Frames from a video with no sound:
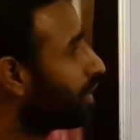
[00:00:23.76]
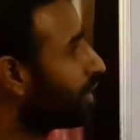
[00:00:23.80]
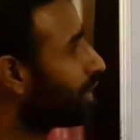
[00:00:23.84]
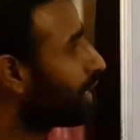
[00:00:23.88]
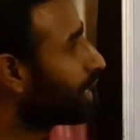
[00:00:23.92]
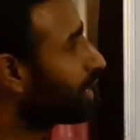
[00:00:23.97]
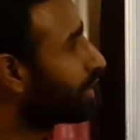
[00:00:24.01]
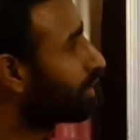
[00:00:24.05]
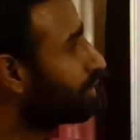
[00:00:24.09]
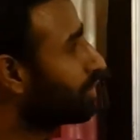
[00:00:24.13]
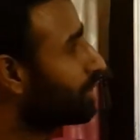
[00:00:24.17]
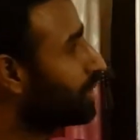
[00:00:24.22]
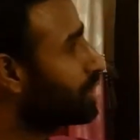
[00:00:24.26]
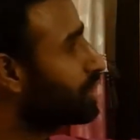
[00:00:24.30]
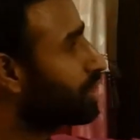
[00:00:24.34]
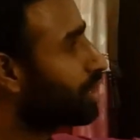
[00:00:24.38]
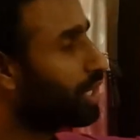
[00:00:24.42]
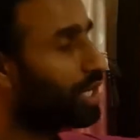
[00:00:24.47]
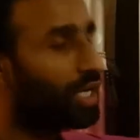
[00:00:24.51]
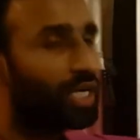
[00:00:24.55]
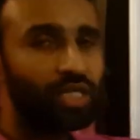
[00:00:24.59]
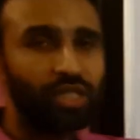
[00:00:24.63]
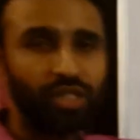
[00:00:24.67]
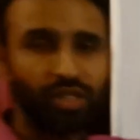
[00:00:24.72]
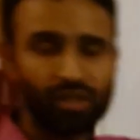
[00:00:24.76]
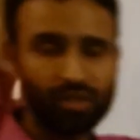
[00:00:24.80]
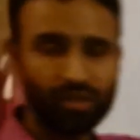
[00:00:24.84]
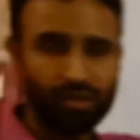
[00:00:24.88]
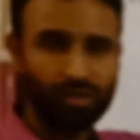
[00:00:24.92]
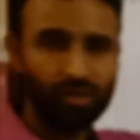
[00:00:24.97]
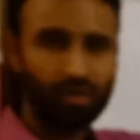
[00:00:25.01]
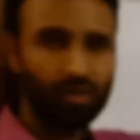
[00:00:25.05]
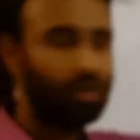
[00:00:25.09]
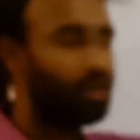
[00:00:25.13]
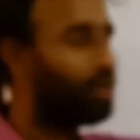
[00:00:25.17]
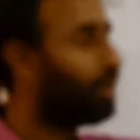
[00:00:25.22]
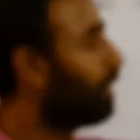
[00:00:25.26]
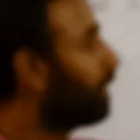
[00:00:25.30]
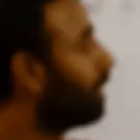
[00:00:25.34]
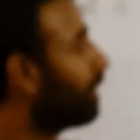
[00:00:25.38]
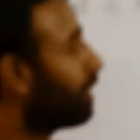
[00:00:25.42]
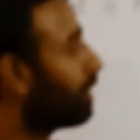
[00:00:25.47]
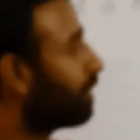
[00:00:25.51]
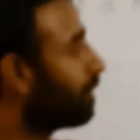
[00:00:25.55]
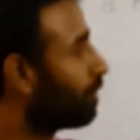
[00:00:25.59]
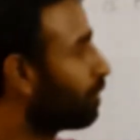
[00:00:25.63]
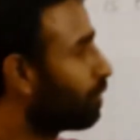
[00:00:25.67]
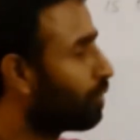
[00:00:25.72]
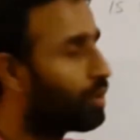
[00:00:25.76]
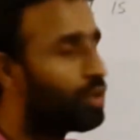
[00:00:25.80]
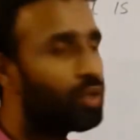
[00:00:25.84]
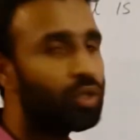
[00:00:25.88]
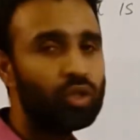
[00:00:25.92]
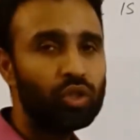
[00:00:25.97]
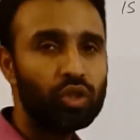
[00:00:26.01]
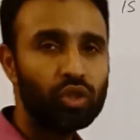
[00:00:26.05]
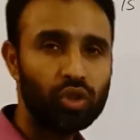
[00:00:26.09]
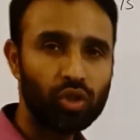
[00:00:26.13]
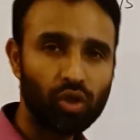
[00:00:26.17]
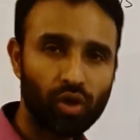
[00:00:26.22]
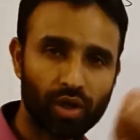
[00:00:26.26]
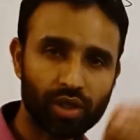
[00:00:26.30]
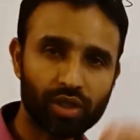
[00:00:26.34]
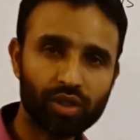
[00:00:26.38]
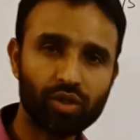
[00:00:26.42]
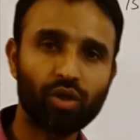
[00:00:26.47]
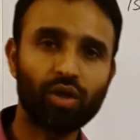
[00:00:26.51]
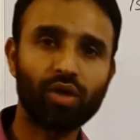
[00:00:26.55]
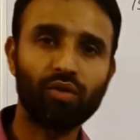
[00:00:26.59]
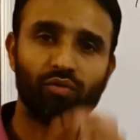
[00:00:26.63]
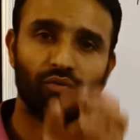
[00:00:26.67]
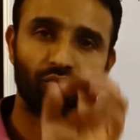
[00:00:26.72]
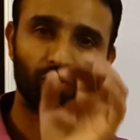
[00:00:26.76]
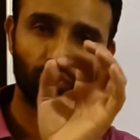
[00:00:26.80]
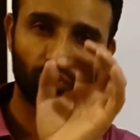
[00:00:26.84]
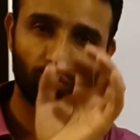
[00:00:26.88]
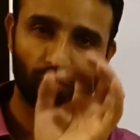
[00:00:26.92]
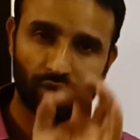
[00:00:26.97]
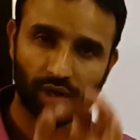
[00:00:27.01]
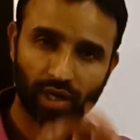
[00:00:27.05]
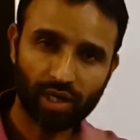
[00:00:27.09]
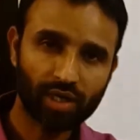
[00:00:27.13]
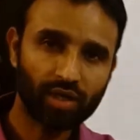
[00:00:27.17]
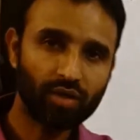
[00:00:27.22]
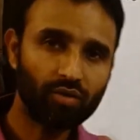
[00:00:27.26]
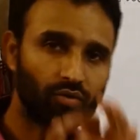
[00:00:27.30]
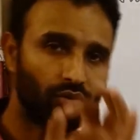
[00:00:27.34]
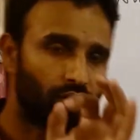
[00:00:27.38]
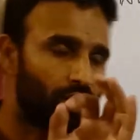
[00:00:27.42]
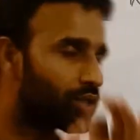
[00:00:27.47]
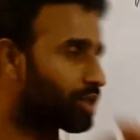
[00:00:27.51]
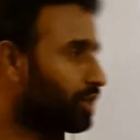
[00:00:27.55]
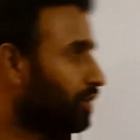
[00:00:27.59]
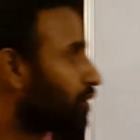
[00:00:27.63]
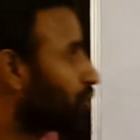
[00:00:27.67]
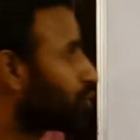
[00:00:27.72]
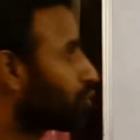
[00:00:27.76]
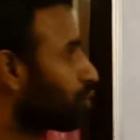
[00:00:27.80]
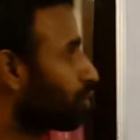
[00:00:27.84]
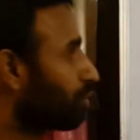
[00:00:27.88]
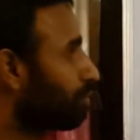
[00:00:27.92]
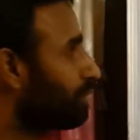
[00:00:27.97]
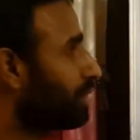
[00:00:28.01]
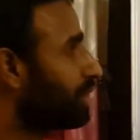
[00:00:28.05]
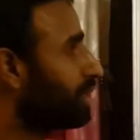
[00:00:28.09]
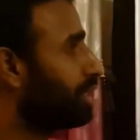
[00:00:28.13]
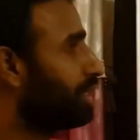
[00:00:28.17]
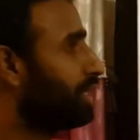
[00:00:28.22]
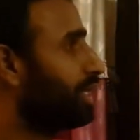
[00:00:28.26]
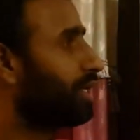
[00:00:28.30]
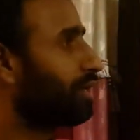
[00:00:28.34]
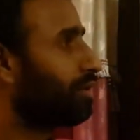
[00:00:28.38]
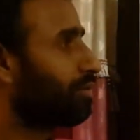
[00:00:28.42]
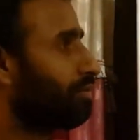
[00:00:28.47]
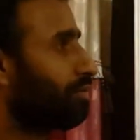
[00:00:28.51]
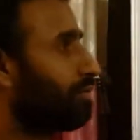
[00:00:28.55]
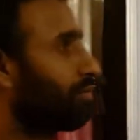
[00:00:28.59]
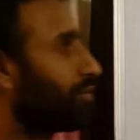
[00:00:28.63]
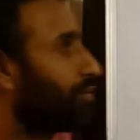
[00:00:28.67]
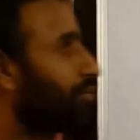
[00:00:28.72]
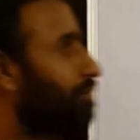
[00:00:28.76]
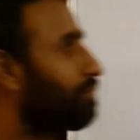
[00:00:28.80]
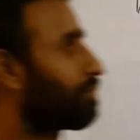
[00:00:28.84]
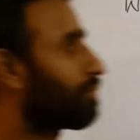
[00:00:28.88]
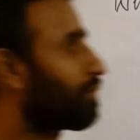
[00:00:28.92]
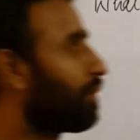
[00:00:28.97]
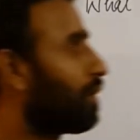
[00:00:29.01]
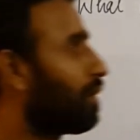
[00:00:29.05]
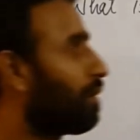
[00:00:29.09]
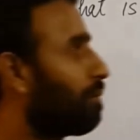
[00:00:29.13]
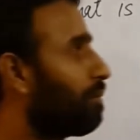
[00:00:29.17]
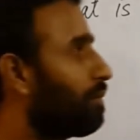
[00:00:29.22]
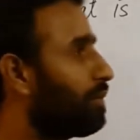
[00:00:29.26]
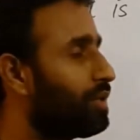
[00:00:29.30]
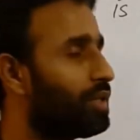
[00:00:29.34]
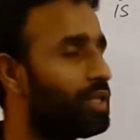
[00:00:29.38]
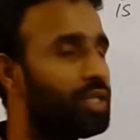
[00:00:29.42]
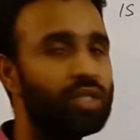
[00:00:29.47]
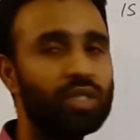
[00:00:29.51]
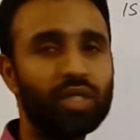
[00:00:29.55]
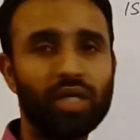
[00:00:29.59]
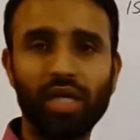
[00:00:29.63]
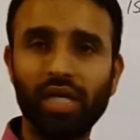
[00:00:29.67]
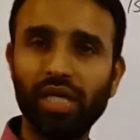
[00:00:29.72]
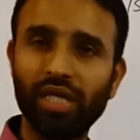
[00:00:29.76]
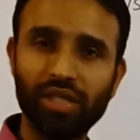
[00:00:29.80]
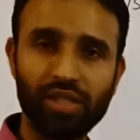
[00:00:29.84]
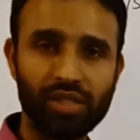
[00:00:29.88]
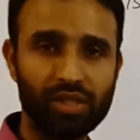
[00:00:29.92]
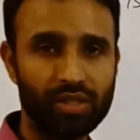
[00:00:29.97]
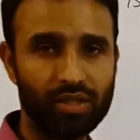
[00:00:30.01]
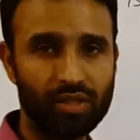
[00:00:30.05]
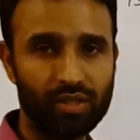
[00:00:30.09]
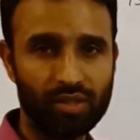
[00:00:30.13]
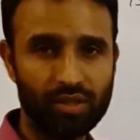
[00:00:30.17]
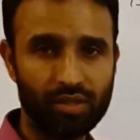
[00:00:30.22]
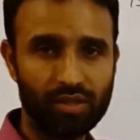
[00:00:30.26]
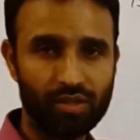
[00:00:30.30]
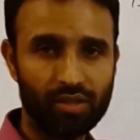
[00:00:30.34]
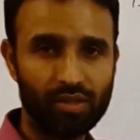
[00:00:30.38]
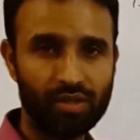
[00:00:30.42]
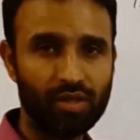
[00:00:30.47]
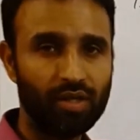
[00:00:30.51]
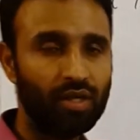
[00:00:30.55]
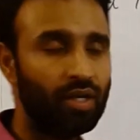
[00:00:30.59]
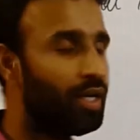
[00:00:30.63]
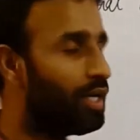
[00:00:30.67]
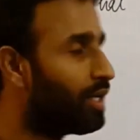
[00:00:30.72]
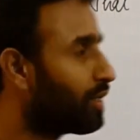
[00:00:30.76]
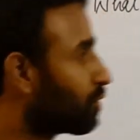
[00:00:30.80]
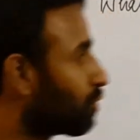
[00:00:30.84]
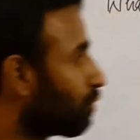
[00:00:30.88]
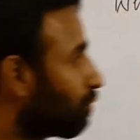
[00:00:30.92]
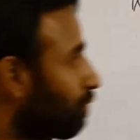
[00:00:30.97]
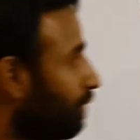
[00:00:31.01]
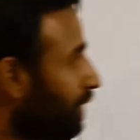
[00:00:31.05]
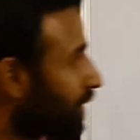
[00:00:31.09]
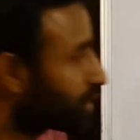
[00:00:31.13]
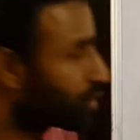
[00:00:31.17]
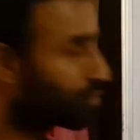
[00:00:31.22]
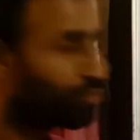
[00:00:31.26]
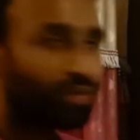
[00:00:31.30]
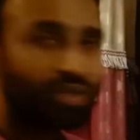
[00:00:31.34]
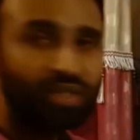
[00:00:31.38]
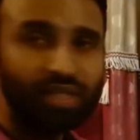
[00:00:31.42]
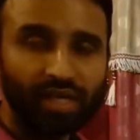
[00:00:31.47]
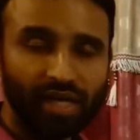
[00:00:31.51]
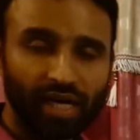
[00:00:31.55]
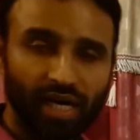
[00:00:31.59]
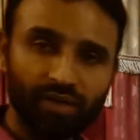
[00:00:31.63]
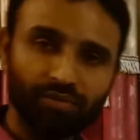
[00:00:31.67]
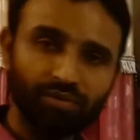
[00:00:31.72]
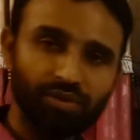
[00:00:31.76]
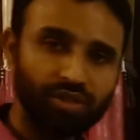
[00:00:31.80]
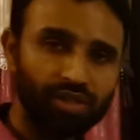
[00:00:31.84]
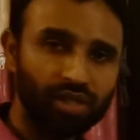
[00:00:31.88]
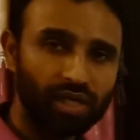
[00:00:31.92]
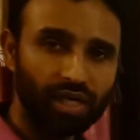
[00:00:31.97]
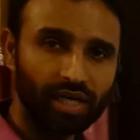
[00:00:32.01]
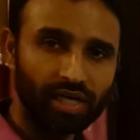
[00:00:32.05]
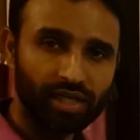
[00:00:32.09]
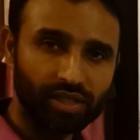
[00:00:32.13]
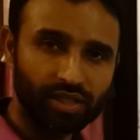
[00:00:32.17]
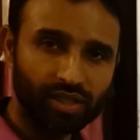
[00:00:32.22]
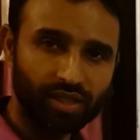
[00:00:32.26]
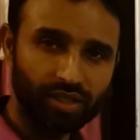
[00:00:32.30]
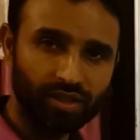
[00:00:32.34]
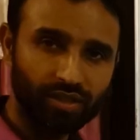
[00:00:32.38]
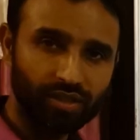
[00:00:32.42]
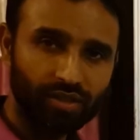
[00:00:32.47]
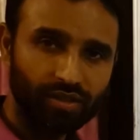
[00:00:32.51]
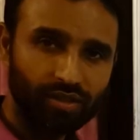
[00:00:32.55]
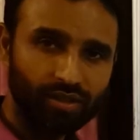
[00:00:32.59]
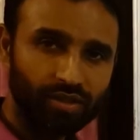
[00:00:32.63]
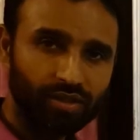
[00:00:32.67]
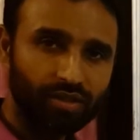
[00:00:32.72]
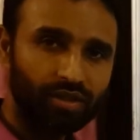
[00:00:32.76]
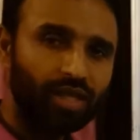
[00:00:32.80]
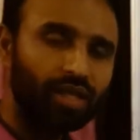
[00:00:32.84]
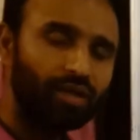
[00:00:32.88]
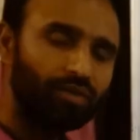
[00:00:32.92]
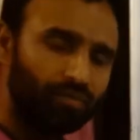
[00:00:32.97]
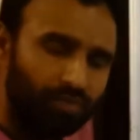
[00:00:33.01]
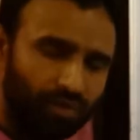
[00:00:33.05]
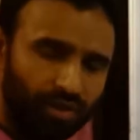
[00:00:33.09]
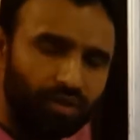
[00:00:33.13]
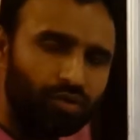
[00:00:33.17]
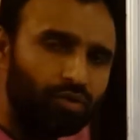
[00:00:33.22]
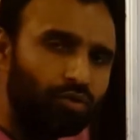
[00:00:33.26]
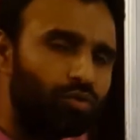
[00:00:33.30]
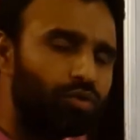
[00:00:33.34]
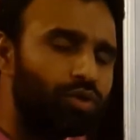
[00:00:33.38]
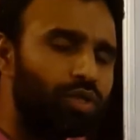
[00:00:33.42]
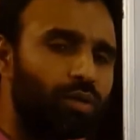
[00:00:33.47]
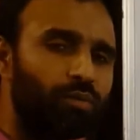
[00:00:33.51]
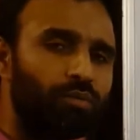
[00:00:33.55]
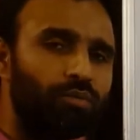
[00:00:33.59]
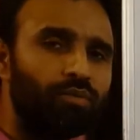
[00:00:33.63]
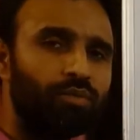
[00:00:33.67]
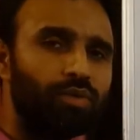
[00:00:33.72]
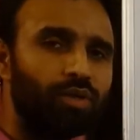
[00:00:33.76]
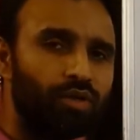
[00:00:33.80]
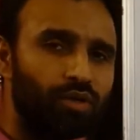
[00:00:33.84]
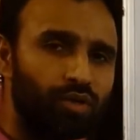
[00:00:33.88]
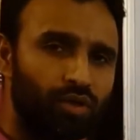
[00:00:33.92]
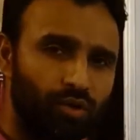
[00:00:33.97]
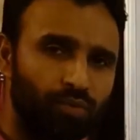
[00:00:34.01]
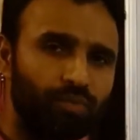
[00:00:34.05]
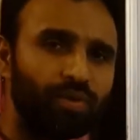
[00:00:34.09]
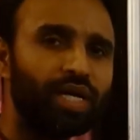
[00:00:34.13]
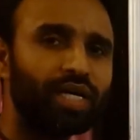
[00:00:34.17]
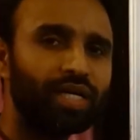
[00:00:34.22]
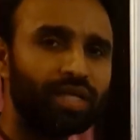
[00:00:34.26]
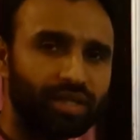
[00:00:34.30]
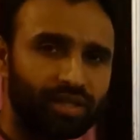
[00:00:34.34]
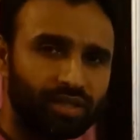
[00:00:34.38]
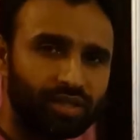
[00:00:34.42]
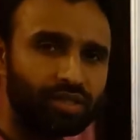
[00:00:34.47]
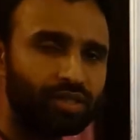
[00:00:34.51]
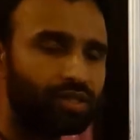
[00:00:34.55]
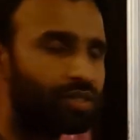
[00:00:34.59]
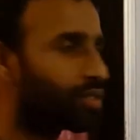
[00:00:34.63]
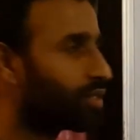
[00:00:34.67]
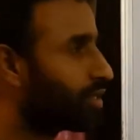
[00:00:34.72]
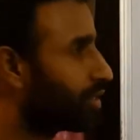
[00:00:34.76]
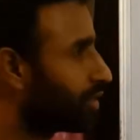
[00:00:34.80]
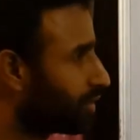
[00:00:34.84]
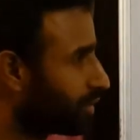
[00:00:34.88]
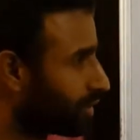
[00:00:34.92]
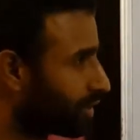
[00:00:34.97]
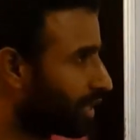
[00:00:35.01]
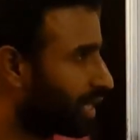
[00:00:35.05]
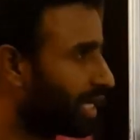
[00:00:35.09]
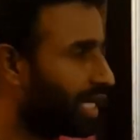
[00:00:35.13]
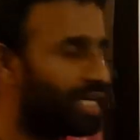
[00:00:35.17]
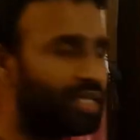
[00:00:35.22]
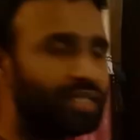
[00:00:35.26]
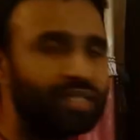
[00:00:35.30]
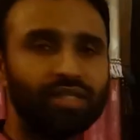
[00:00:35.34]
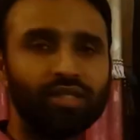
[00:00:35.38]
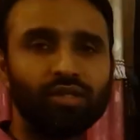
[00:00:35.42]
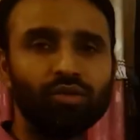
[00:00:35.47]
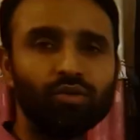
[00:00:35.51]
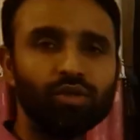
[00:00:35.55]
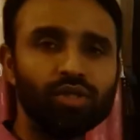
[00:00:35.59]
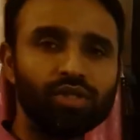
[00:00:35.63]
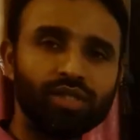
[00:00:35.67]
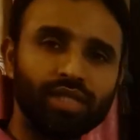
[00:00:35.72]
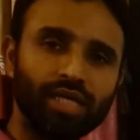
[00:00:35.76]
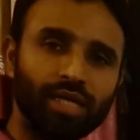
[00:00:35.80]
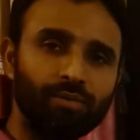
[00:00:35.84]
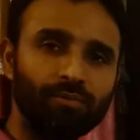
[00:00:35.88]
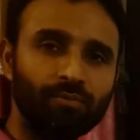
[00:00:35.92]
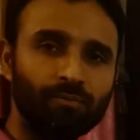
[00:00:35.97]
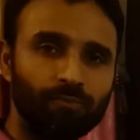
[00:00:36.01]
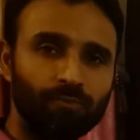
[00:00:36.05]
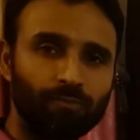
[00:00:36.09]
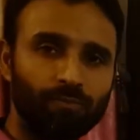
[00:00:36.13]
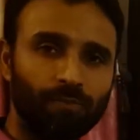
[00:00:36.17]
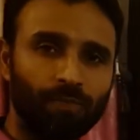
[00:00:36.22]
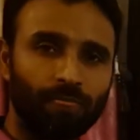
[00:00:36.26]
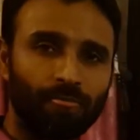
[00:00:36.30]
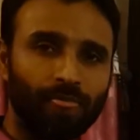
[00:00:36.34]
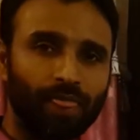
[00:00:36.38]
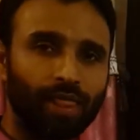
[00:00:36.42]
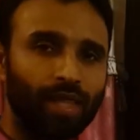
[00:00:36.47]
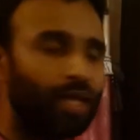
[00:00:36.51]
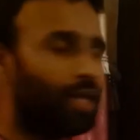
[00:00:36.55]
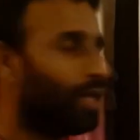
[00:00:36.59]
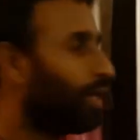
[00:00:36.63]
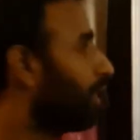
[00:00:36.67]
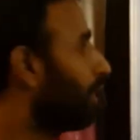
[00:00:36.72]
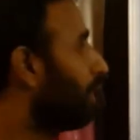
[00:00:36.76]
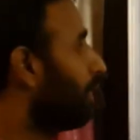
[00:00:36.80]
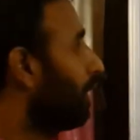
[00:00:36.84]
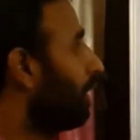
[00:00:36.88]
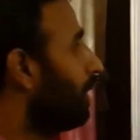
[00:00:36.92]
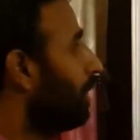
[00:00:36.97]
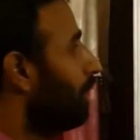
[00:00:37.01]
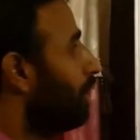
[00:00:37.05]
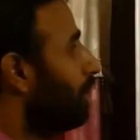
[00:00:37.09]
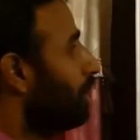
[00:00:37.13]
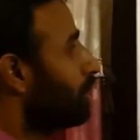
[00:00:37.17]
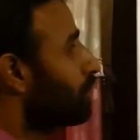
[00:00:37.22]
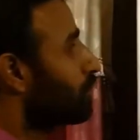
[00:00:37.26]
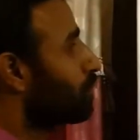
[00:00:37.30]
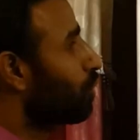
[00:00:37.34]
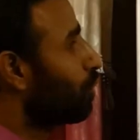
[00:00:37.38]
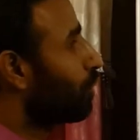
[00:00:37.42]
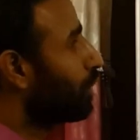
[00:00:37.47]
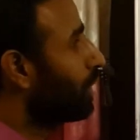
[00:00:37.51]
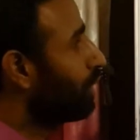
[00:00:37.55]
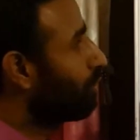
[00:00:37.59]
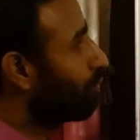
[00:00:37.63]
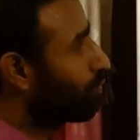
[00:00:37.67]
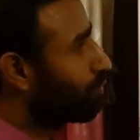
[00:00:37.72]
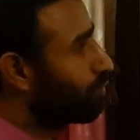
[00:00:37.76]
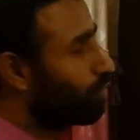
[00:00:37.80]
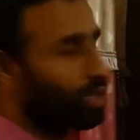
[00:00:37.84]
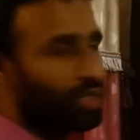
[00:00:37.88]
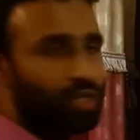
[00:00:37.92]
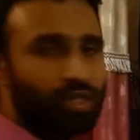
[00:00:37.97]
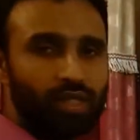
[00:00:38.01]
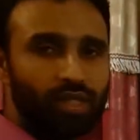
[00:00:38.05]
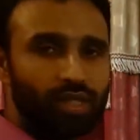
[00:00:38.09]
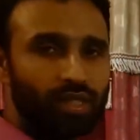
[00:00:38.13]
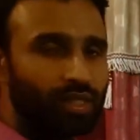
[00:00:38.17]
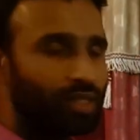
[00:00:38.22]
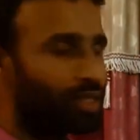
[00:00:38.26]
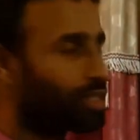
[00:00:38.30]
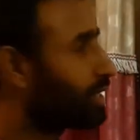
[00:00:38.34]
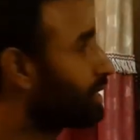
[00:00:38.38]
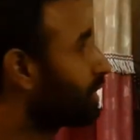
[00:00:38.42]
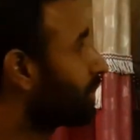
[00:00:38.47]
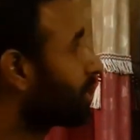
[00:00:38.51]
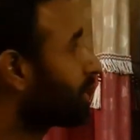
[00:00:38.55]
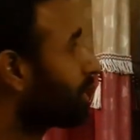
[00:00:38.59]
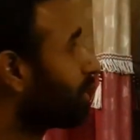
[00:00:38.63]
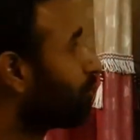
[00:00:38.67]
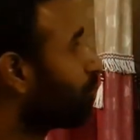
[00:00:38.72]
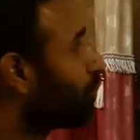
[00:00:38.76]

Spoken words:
Like this relation. Sure, one question should be there from this relation. So first we derive this relation, then we do some numericals related to the same. So if question is,